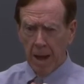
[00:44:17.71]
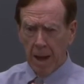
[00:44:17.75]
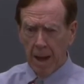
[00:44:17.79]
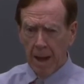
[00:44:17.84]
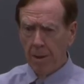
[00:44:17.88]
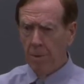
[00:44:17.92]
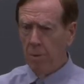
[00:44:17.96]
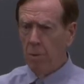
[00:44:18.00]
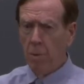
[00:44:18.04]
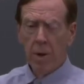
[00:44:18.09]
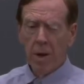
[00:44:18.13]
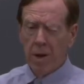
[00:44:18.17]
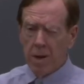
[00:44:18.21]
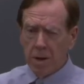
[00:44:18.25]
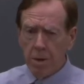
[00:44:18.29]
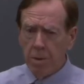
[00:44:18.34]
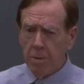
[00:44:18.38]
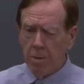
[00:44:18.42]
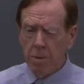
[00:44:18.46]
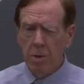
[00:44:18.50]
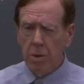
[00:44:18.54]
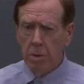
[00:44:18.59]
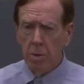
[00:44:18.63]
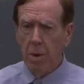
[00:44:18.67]
And what
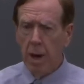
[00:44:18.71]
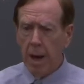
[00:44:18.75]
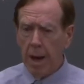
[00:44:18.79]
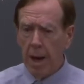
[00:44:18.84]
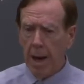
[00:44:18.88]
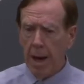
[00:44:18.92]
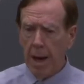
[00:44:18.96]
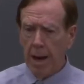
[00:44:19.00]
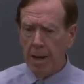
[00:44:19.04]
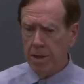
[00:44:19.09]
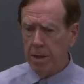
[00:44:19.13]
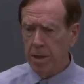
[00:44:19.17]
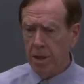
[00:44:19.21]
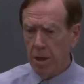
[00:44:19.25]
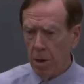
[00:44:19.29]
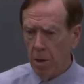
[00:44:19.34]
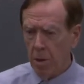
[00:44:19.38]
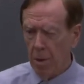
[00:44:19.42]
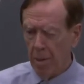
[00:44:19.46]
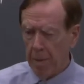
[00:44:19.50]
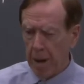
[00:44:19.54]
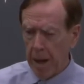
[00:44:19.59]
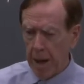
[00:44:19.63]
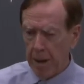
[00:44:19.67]
do I ask
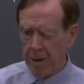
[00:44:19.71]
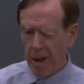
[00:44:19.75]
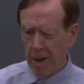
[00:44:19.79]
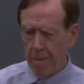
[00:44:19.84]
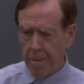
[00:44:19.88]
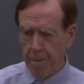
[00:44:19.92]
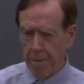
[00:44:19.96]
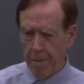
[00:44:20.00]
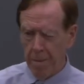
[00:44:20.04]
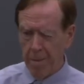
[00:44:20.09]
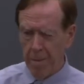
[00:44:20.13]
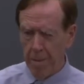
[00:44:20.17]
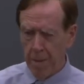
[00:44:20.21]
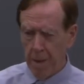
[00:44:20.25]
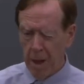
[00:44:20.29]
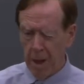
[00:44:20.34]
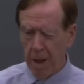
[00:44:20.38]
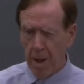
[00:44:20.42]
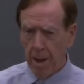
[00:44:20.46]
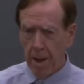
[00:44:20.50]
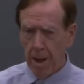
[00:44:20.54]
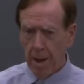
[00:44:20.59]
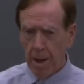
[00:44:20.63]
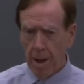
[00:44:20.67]
you about them?
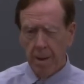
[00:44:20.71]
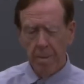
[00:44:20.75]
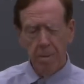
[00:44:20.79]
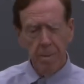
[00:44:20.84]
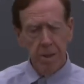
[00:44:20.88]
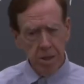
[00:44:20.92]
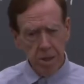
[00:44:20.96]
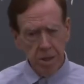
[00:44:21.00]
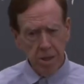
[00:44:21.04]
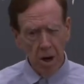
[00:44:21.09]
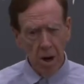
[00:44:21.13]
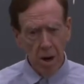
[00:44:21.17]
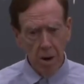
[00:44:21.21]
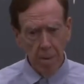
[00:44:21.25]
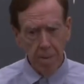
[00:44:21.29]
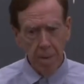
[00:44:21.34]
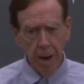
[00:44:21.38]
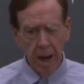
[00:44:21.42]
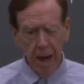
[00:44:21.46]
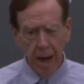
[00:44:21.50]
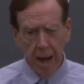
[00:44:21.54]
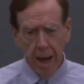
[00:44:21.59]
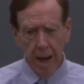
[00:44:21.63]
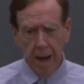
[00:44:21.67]
Let me start
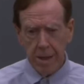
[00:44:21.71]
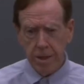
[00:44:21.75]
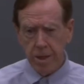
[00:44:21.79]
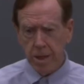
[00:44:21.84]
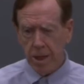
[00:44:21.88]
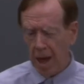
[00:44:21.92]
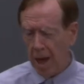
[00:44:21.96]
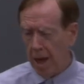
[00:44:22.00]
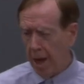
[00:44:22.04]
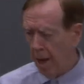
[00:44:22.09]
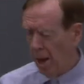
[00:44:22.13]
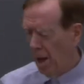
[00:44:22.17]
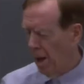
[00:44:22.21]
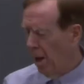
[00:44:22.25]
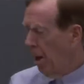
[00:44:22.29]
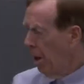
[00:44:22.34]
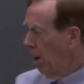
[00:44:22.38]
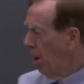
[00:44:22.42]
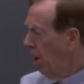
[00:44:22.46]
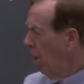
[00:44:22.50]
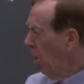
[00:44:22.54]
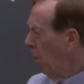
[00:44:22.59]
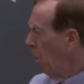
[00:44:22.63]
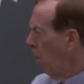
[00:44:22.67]
by asking,
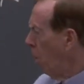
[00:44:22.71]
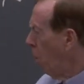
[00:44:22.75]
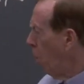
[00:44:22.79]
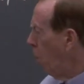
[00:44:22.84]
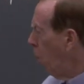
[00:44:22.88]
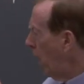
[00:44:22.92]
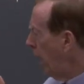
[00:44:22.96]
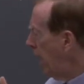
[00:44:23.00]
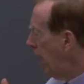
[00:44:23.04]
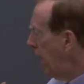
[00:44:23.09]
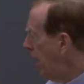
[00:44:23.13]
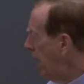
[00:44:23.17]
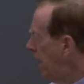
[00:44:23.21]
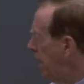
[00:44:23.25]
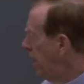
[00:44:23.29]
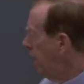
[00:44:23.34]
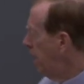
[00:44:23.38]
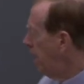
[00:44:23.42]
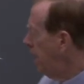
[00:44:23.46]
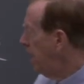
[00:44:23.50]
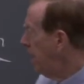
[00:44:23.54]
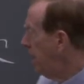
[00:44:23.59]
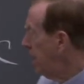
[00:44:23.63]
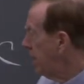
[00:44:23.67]
when
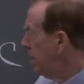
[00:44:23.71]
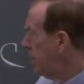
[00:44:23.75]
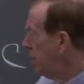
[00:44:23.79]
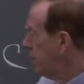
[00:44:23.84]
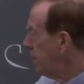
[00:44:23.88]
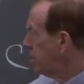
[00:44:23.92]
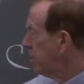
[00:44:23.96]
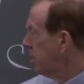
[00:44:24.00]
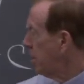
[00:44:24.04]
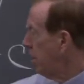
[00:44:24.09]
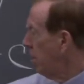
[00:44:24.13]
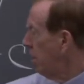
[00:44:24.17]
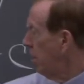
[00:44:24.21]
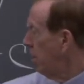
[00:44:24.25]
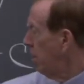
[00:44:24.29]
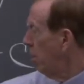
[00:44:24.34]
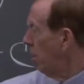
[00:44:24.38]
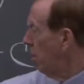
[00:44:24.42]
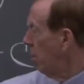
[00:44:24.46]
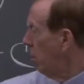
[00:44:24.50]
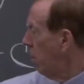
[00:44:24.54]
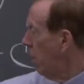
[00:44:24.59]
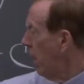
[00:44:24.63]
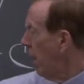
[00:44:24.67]
is
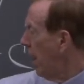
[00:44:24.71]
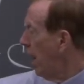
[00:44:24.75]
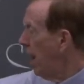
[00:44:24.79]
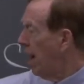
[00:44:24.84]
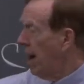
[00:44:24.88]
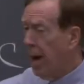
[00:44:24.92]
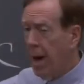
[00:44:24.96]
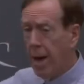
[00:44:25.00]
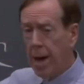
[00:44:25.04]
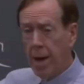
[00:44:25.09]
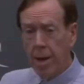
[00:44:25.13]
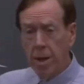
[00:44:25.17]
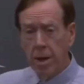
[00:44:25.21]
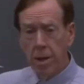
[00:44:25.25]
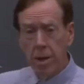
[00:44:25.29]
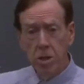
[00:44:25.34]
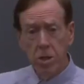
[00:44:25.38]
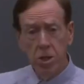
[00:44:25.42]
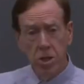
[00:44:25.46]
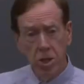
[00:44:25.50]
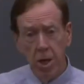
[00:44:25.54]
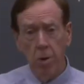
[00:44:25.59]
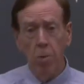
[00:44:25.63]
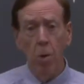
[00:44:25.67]
y
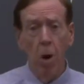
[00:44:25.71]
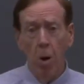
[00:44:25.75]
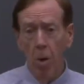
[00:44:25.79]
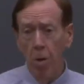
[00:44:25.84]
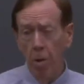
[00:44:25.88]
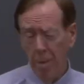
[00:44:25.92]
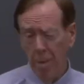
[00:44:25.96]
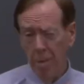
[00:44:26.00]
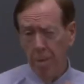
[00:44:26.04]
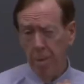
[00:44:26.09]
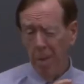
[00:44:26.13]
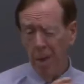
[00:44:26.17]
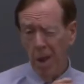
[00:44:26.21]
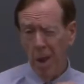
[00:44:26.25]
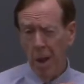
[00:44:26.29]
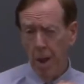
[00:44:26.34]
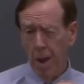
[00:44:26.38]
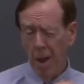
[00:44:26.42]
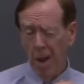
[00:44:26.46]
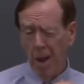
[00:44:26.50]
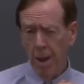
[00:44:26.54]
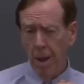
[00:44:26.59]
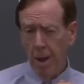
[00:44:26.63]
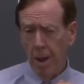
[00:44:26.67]
0?
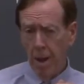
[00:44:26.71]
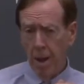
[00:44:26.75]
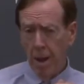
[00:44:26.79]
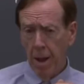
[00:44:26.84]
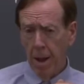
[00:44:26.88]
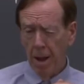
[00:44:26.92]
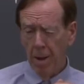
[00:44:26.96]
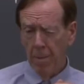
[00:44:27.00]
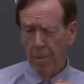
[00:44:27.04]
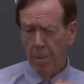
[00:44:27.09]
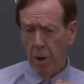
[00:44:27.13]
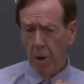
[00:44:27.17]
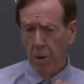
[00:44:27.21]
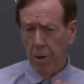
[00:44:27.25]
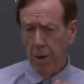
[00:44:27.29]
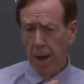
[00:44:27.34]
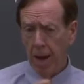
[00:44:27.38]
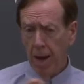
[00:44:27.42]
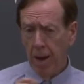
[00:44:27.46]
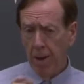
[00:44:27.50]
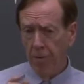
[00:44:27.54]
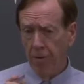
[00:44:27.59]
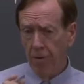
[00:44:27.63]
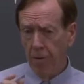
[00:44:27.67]
I'm
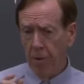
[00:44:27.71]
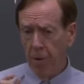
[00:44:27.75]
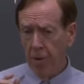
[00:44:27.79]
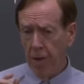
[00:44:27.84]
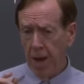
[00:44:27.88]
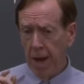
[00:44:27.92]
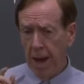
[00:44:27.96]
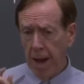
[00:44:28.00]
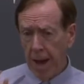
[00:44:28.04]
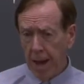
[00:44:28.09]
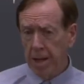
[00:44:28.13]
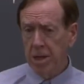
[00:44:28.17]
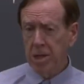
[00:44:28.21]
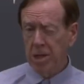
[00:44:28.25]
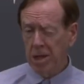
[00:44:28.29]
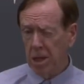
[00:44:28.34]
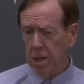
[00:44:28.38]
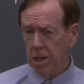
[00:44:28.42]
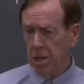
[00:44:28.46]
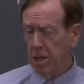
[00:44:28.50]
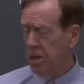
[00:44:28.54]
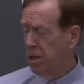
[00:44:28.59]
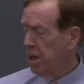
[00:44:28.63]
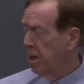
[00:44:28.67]
looking for the
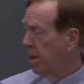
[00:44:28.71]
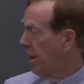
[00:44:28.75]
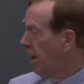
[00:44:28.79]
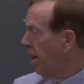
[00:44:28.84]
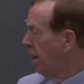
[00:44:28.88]
x's